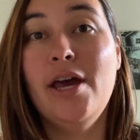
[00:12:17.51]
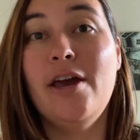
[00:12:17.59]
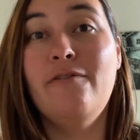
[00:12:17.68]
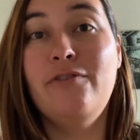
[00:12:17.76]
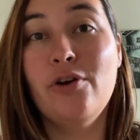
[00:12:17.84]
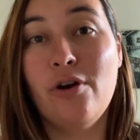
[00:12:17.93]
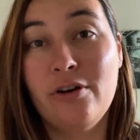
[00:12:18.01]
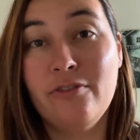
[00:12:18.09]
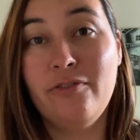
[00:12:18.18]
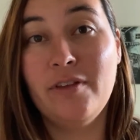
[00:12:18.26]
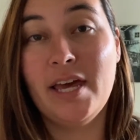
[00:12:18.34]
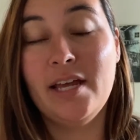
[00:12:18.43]
If you're on a
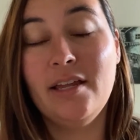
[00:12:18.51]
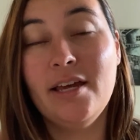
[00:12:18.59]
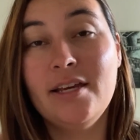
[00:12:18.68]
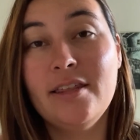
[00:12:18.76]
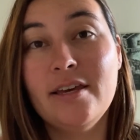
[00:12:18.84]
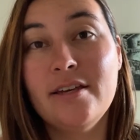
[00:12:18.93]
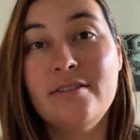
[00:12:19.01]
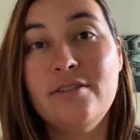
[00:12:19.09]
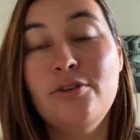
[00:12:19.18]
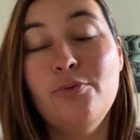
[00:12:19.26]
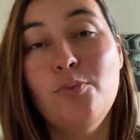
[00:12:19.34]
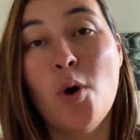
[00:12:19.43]
flight like this,
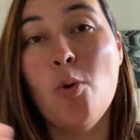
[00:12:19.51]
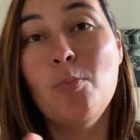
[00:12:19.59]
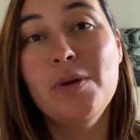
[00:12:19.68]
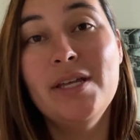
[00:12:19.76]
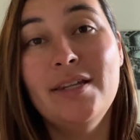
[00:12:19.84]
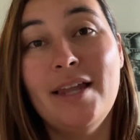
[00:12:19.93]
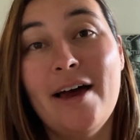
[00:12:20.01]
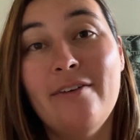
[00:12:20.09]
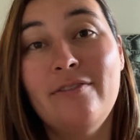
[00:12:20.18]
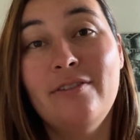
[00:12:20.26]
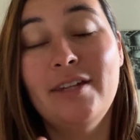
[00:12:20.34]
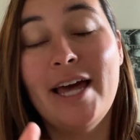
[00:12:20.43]
you won't be
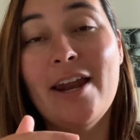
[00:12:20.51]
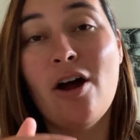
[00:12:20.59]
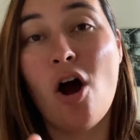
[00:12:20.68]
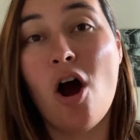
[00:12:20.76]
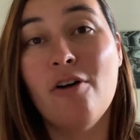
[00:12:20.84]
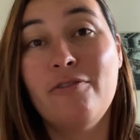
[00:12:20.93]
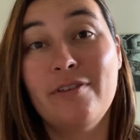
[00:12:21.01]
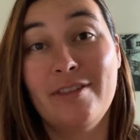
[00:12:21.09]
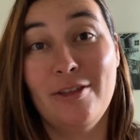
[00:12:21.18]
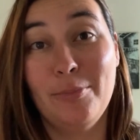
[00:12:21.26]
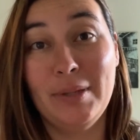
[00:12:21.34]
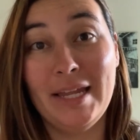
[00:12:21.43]
let off
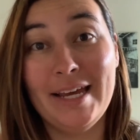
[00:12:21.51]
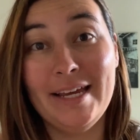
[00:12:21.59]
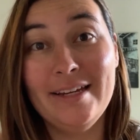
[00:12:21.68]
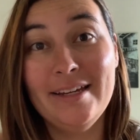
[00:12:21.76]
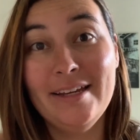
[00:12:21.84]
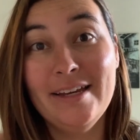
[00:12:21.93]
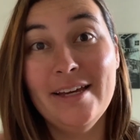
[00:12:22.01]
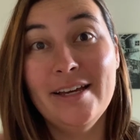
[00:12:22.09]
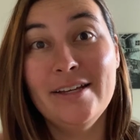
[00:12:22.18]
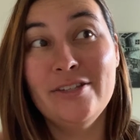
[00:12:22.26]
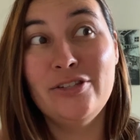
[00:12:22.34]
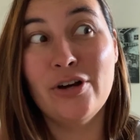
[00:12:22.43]
the plane,
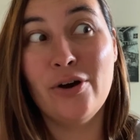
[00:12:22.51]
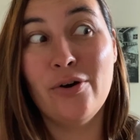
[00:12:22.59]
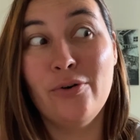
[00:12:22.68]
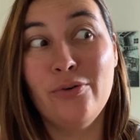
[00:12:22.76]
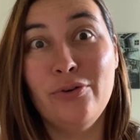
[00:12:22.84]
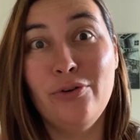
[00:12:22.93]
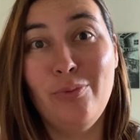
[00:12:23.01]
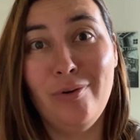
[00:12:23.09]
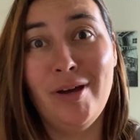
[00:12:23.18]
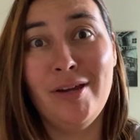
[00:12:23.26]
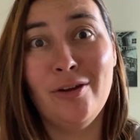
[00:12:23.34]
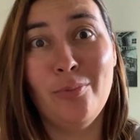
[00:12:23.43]
so you will
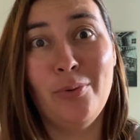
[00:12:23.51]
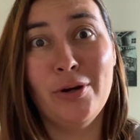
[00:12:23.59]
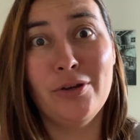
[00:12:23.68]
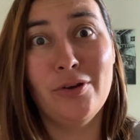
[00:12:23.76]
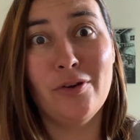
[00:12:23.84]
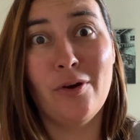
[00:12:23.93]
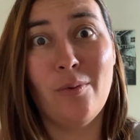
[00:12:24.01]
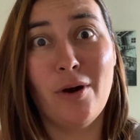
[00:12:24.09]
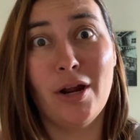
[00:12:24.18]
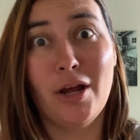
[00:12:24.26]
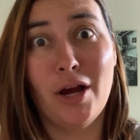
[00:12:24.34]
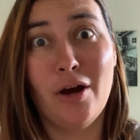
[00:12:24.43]
end up where you don't
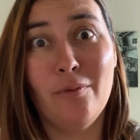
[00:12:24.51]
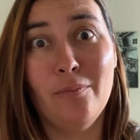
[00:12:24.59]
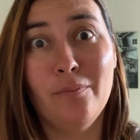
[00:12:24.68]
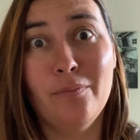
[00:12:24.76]
want to go.